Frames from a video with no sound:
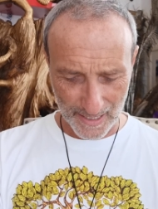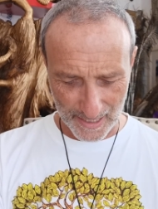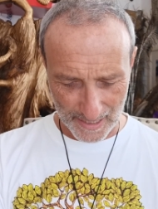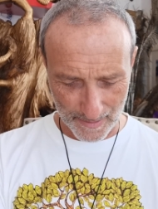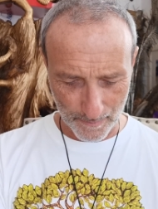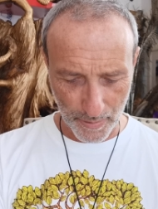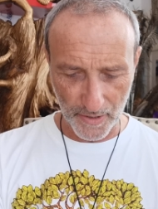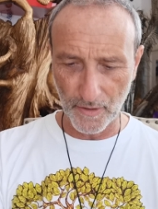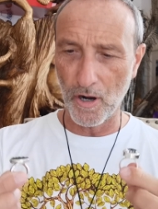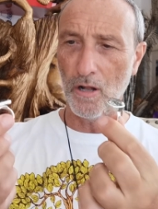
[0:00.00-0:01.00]
um,
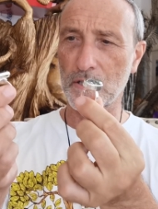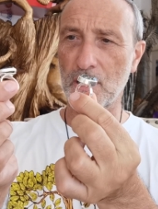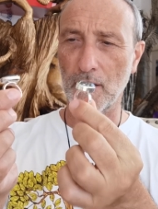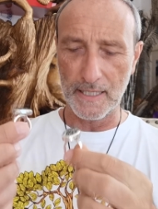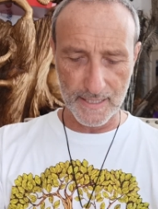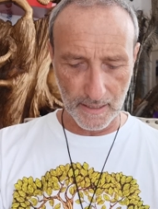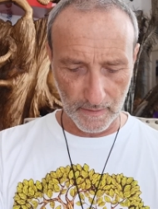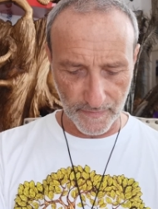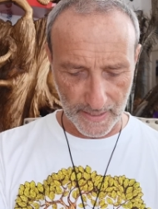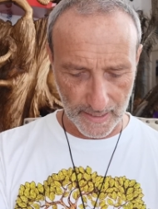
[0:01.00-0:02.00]
but they're all solid
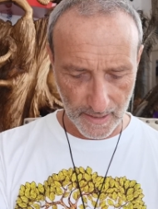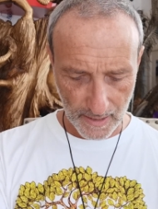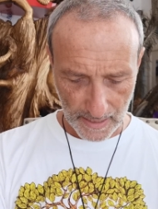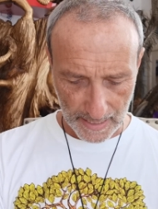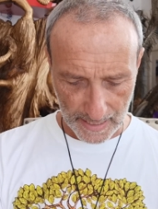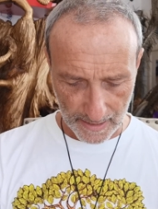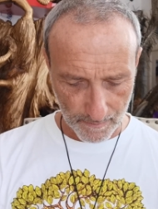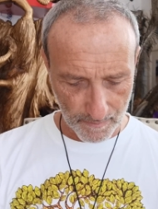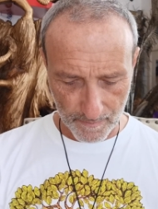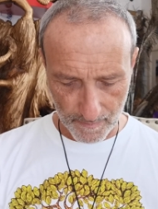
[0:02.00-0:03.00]
silver.
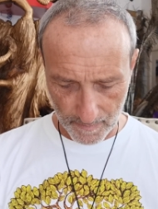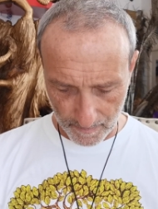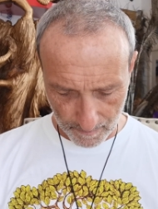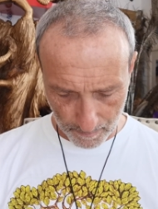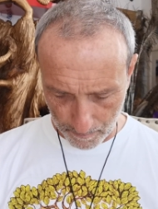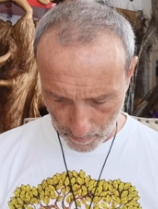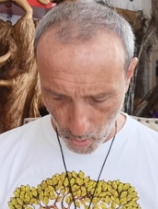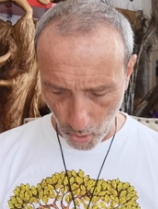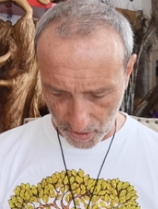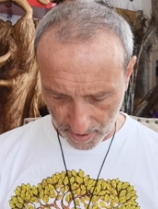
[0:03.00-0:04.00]
Um,
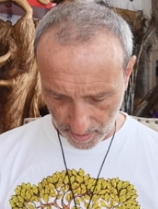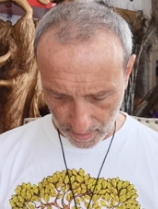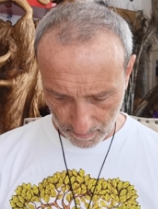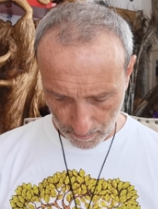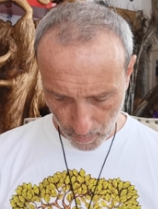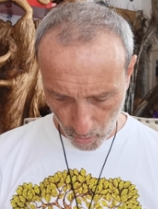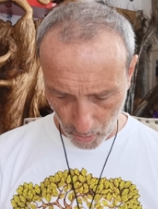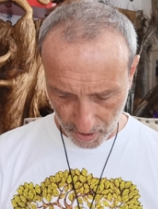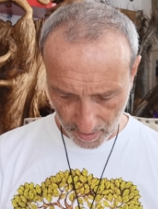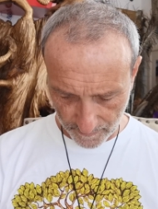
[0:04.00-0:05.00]
most,
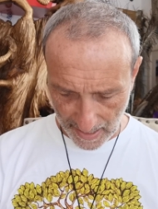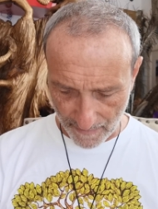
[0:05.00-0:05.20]
most of